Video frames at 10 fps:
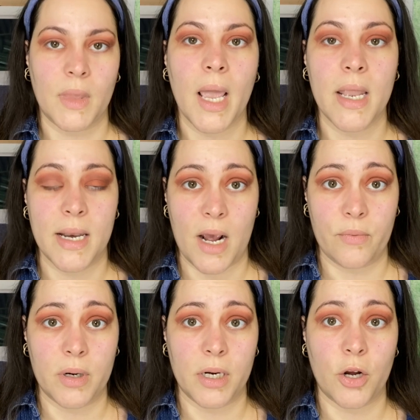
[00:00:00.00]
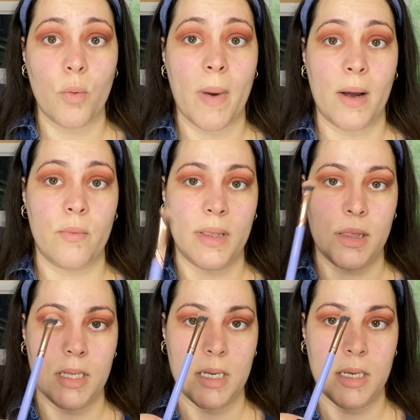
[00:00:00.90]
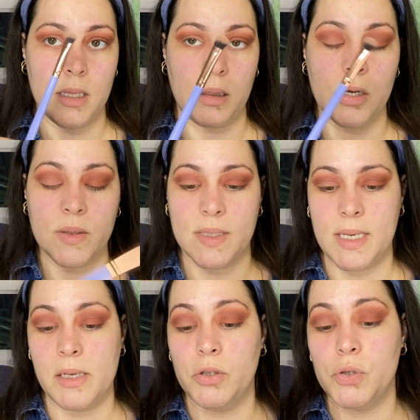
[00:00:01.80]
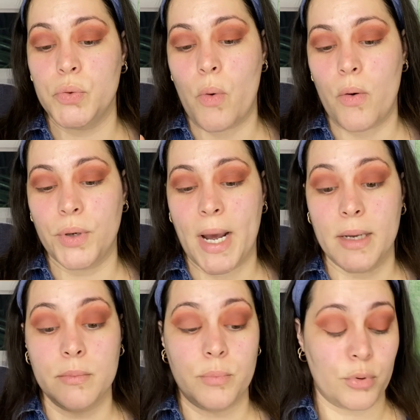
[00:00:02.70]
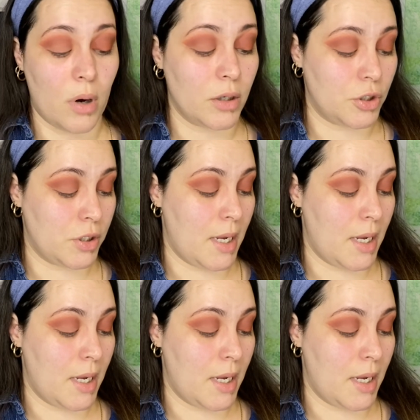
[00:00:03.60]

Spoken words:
Now we're gonna go back with the Luxie 209 brush,